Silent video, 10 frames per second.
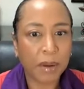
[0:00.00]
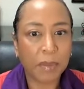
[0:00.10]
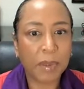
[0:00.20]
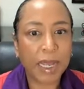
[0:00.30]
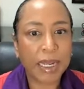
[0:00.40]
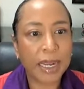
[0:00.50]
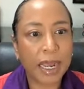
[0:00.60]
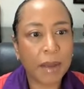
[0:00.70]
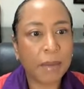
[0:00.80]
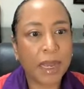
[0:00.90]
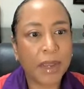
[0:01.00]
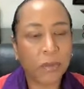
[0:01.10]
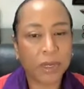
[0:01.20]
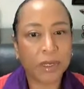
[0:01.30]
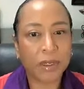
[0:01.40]
but not my
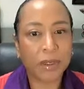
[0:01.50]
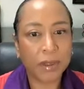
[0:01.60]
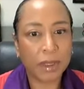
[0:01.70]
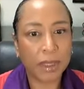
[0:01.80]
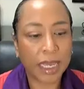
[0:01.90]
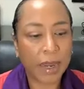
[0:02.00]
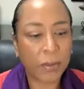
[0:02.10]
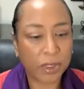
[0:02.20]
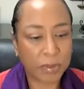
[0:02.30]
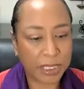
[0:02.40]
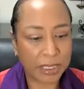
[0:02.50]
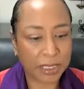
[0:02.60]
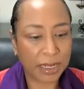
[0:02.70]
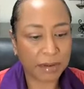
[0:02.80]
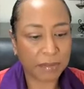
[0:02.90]
will thy will be
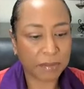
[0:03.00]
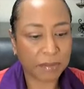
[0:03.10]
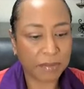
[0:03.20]
done